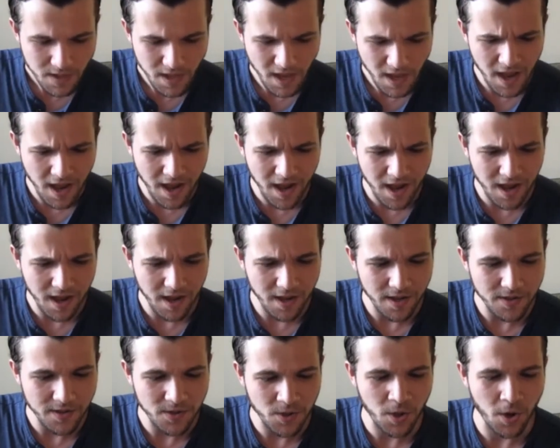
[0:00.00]
uh,
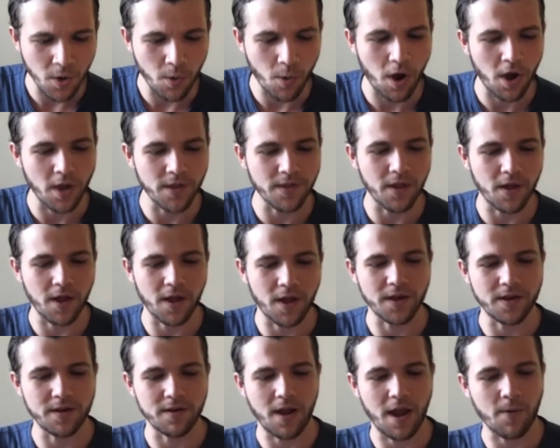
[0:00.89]
you know, on,
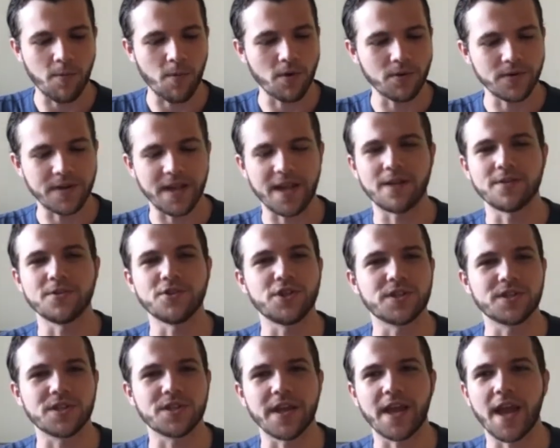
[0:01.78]
on, I wrote down
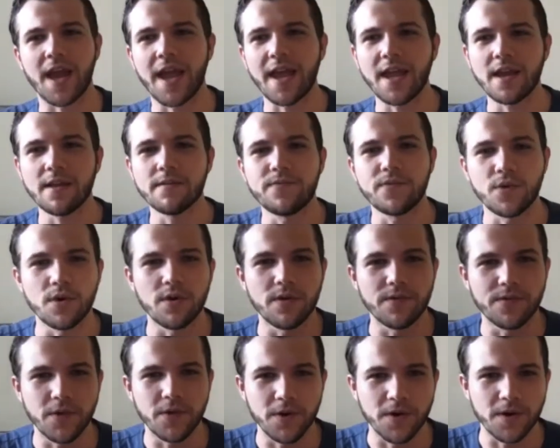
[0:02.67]
just like a handful
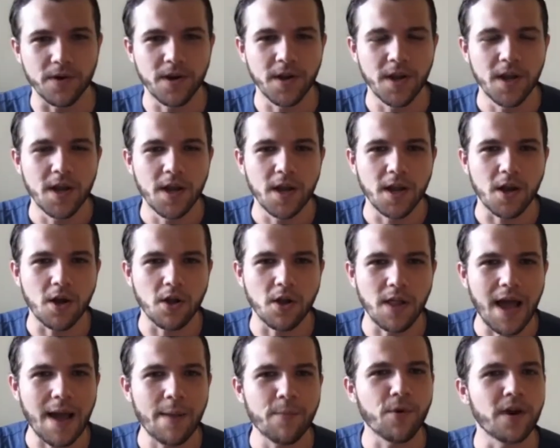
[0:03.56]
of your
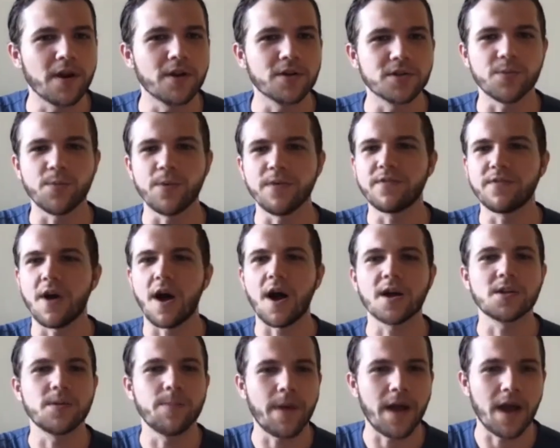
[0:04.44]
collaborators, and we've
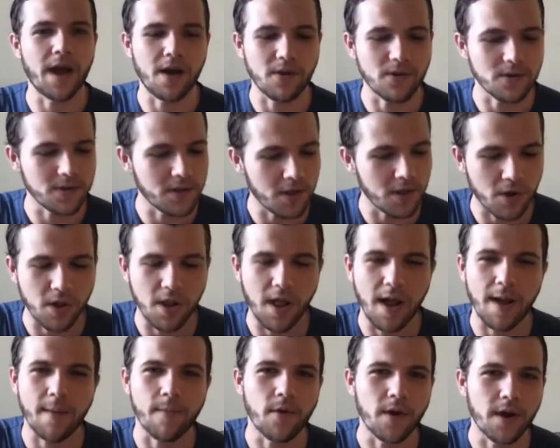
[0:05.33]
talked about, you know,
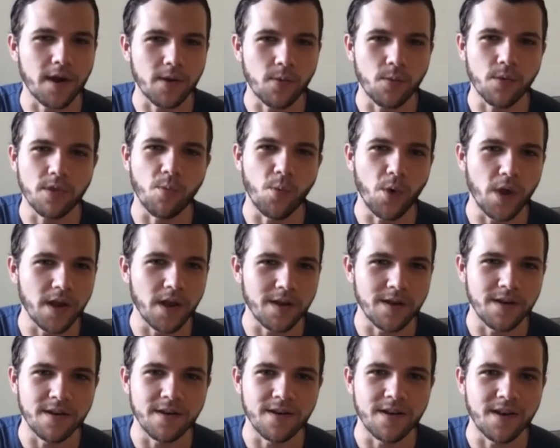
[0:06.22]
collaborating with
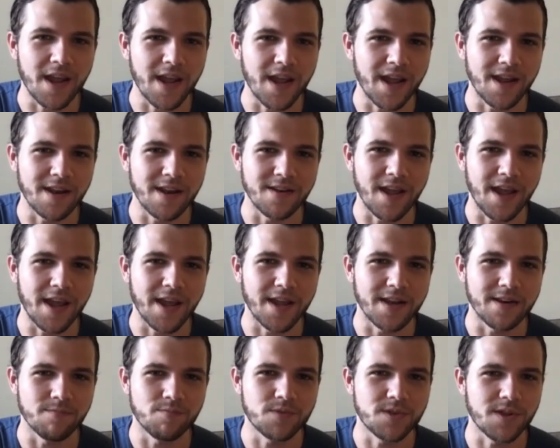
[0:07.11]
Wynton and,
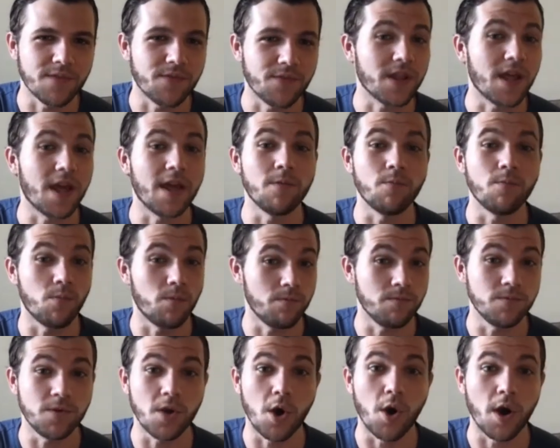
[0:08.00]
and stuff like that, and
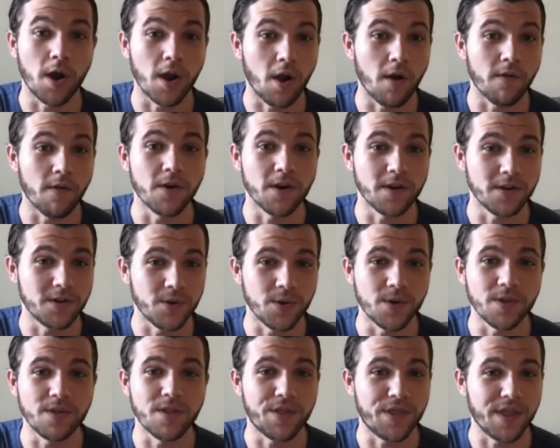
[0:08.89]
going over and
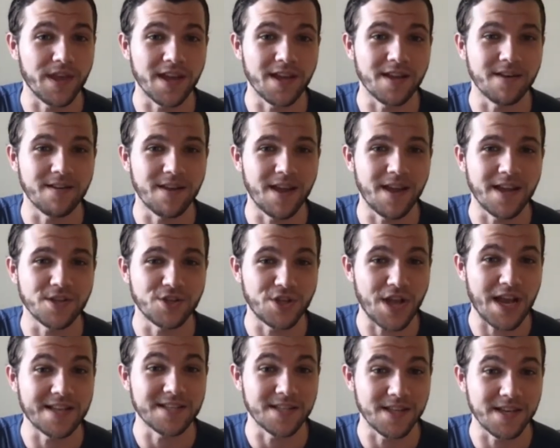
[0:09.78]
doing the thing at, at
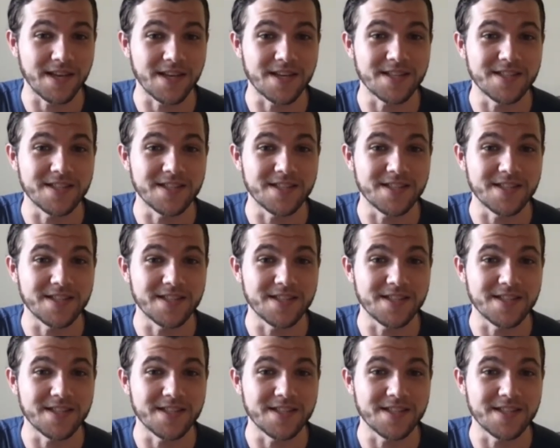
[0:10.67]
Jazz at Lincoln